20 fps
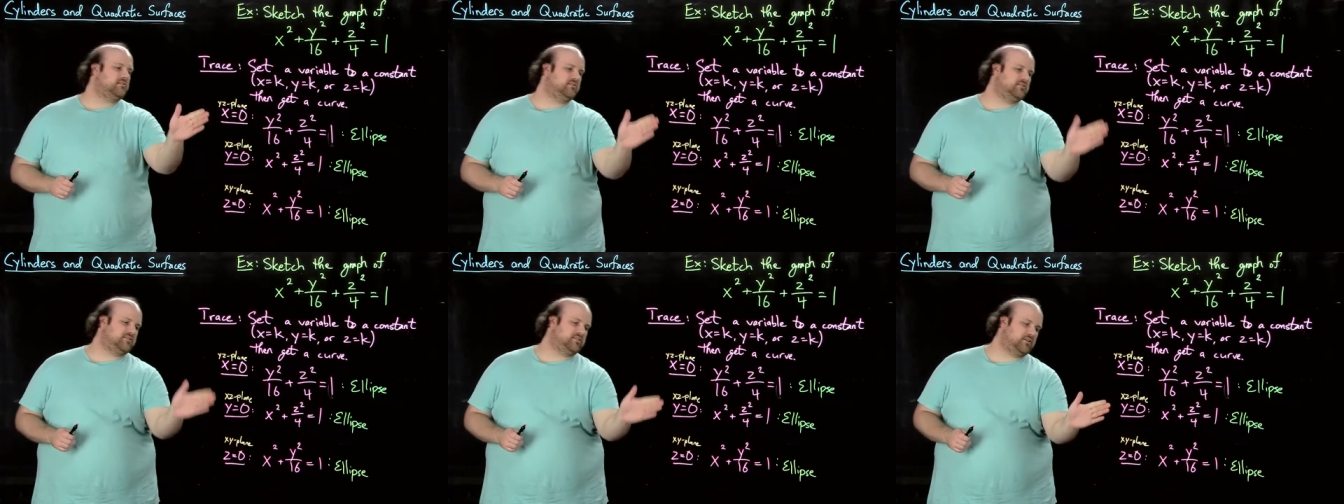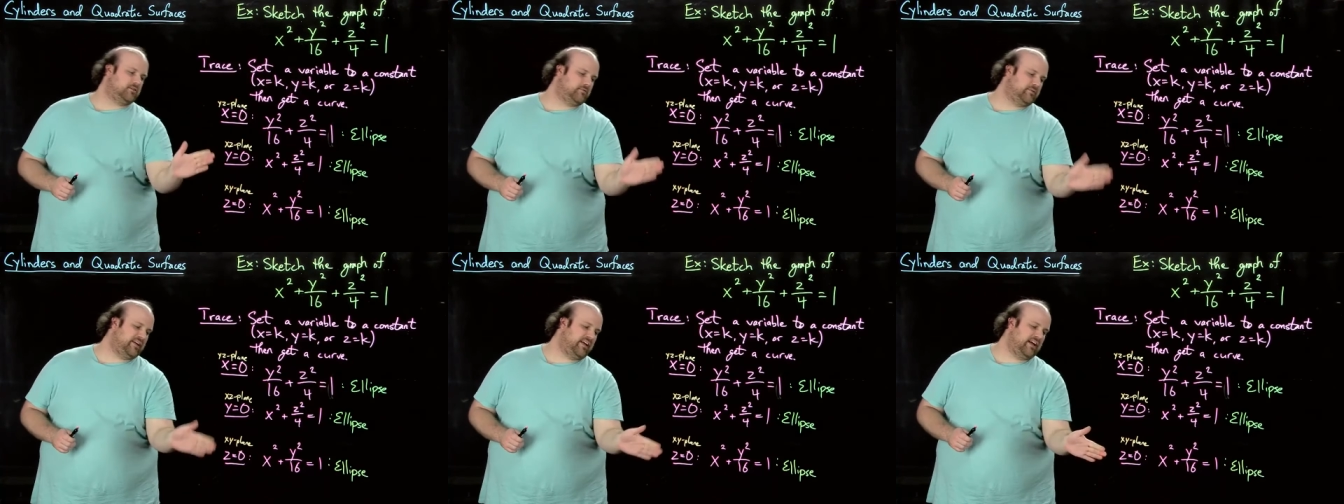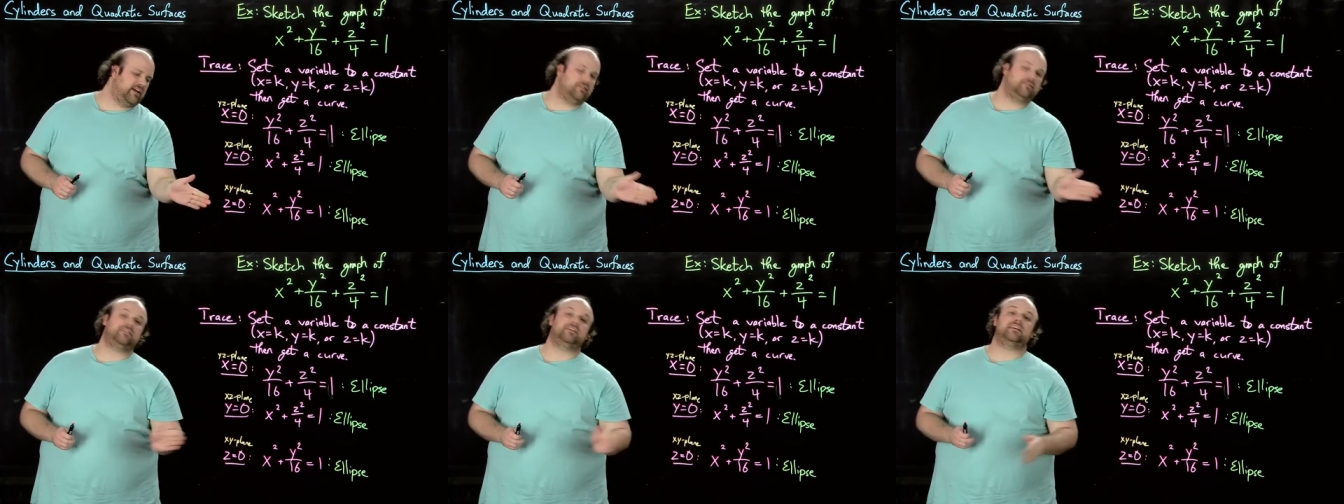So we
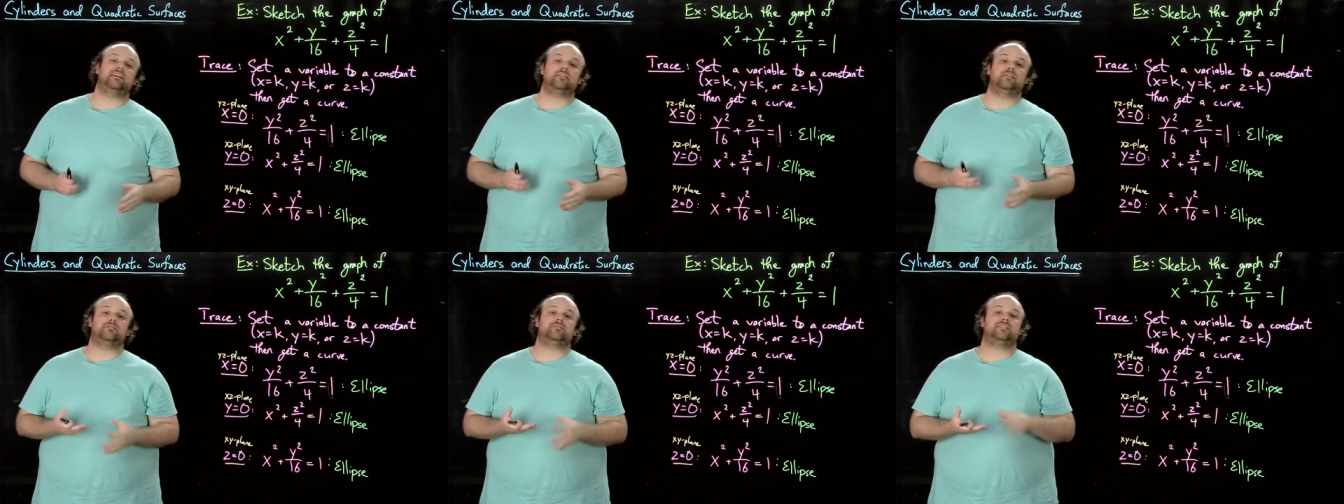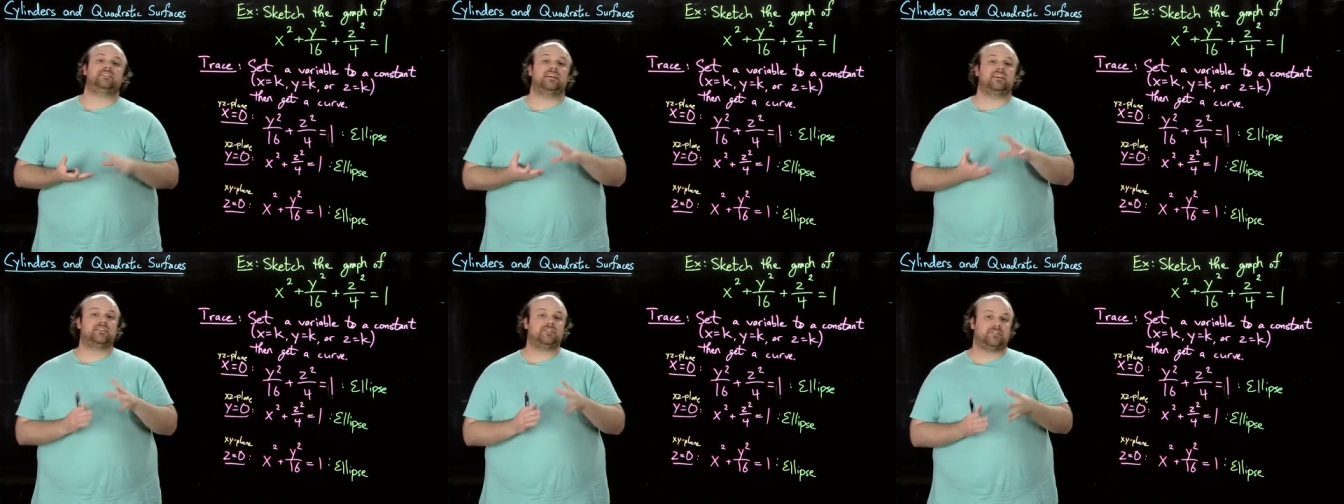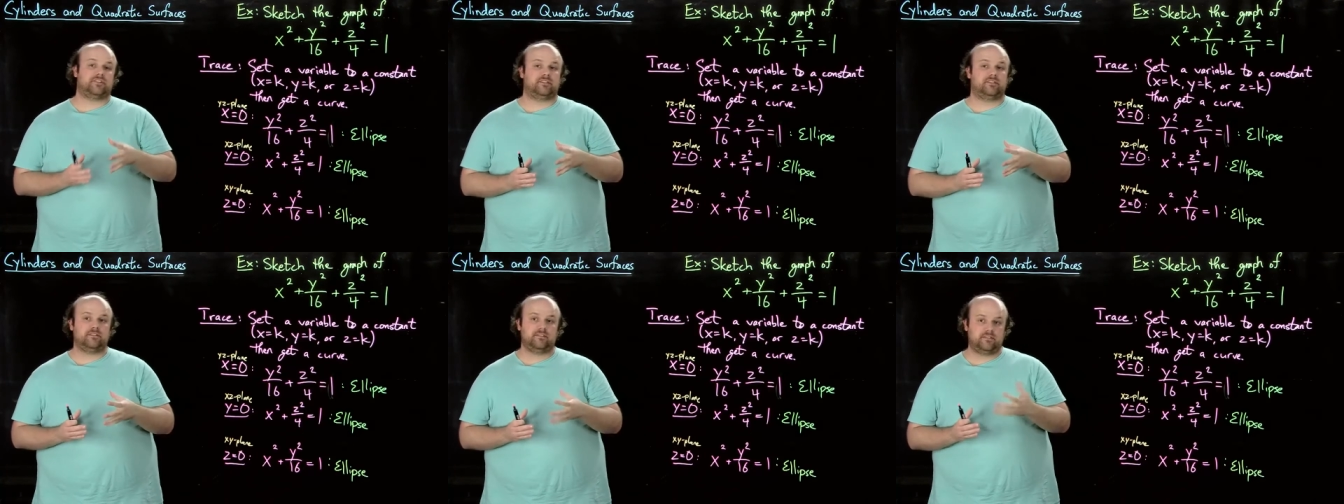have the
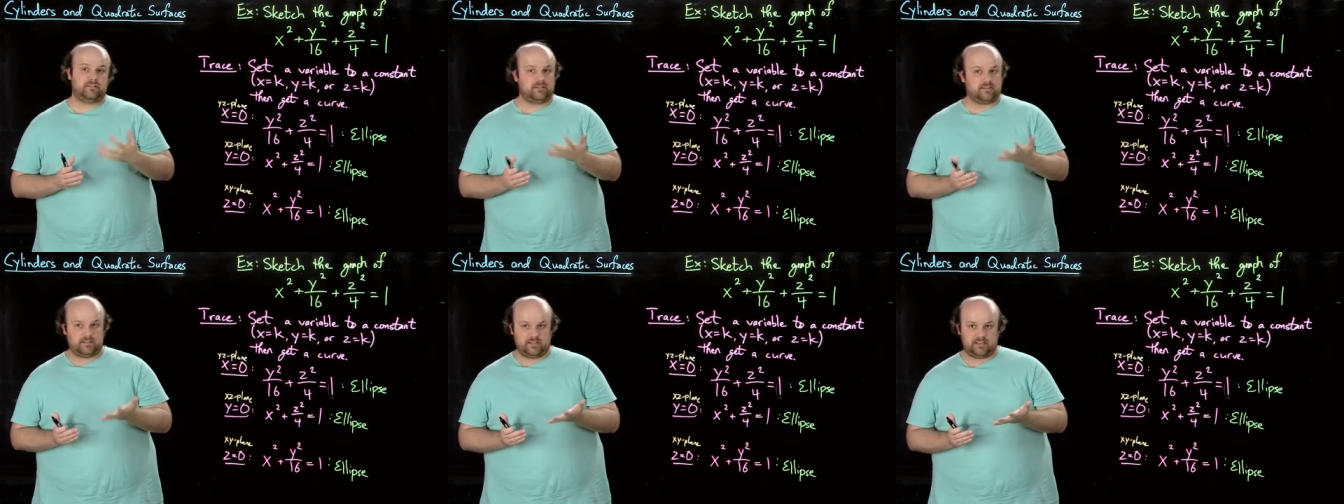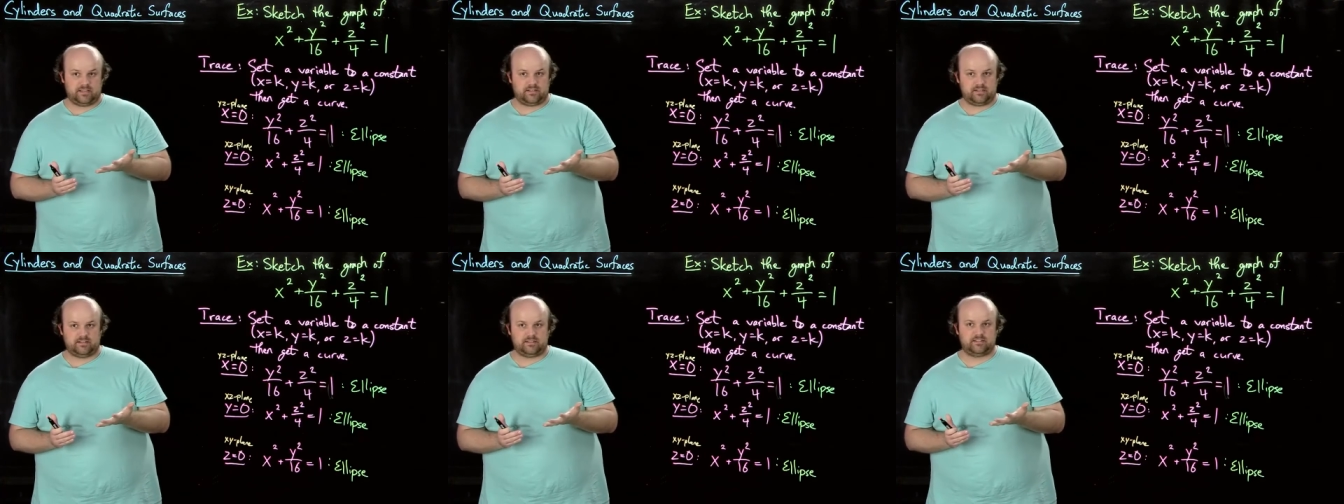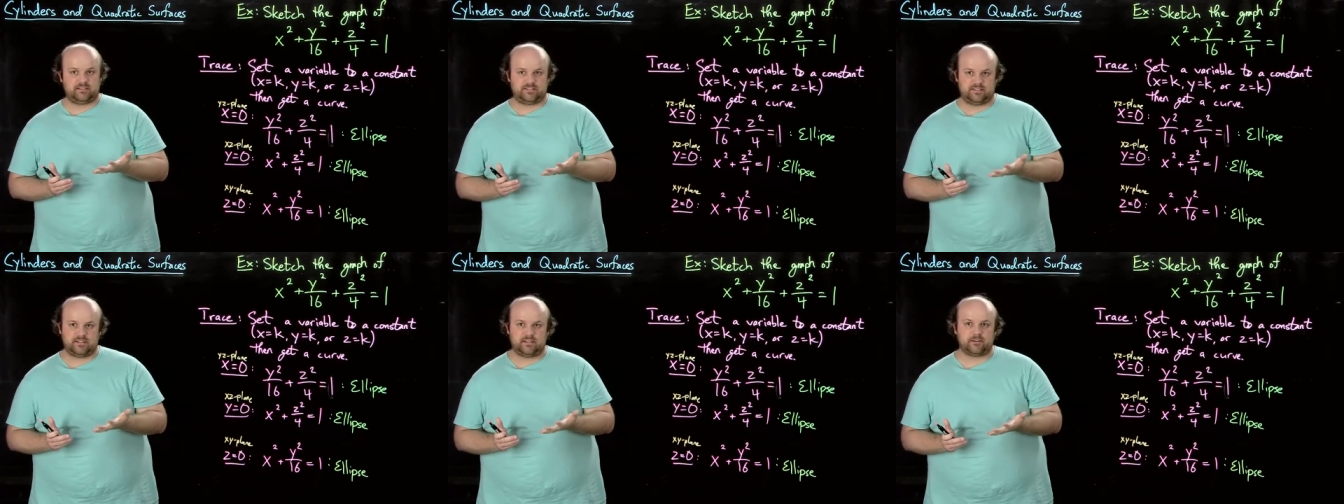intersection,
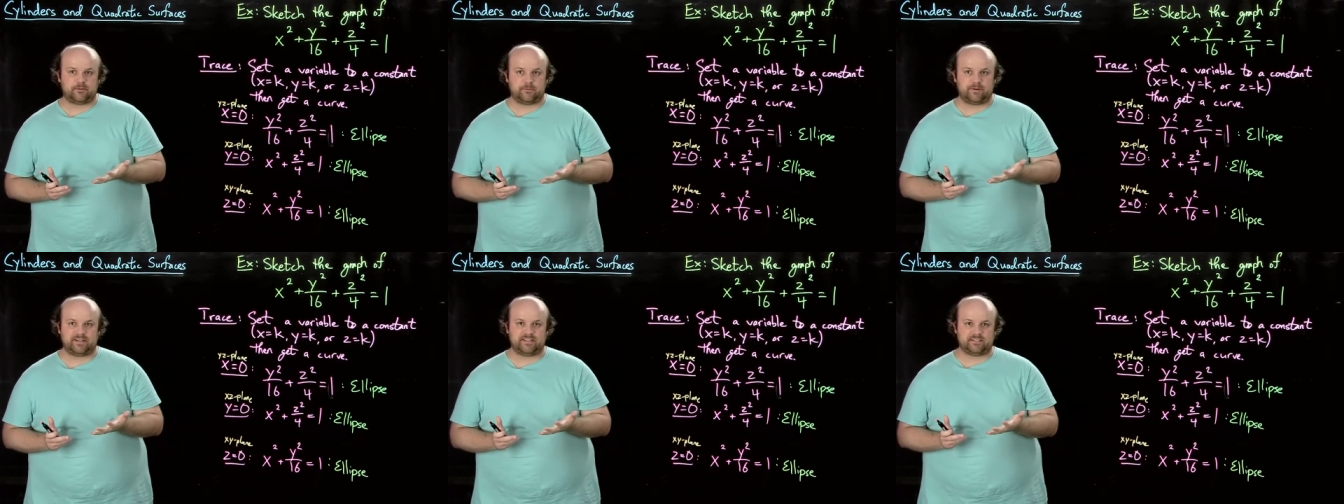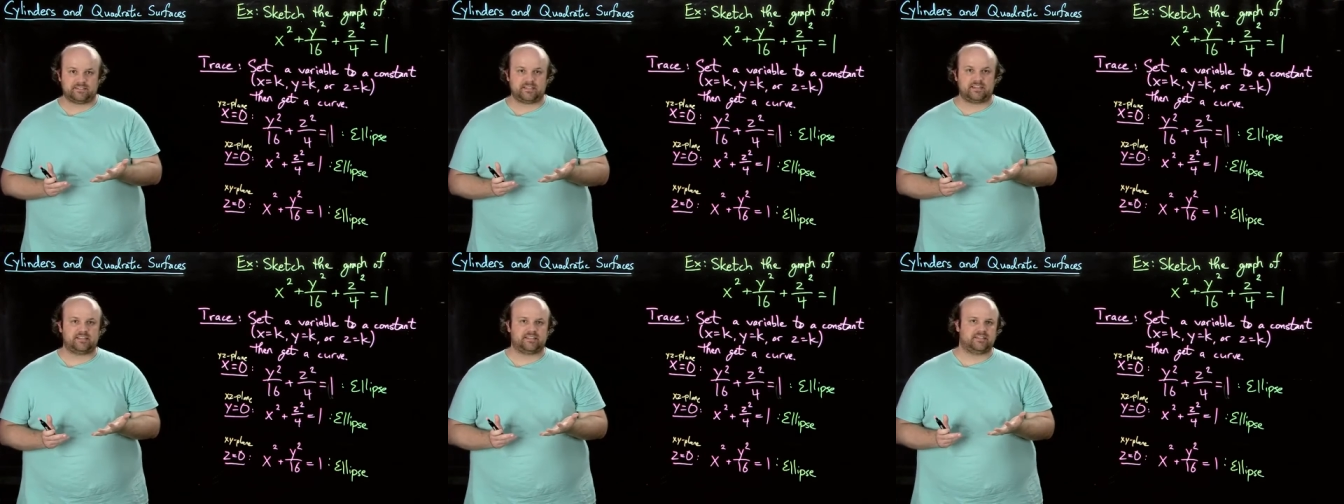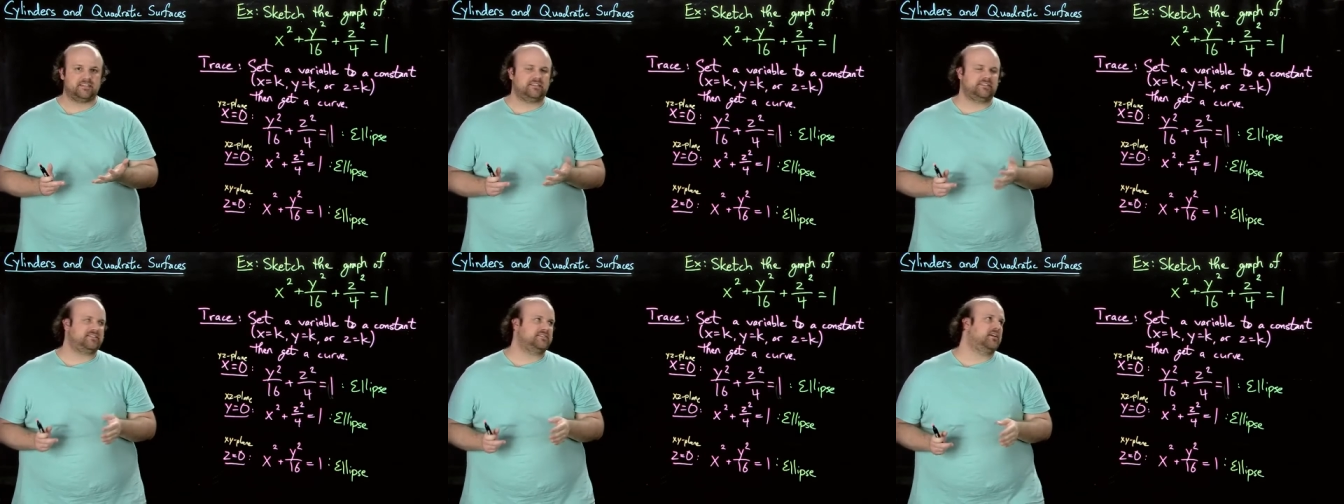is another way to say
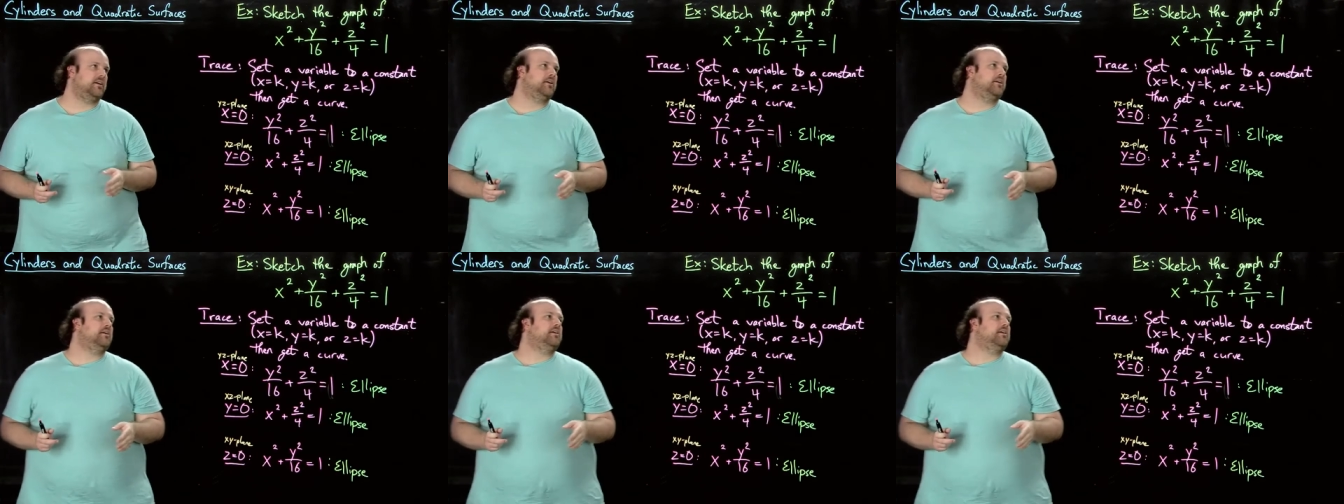this,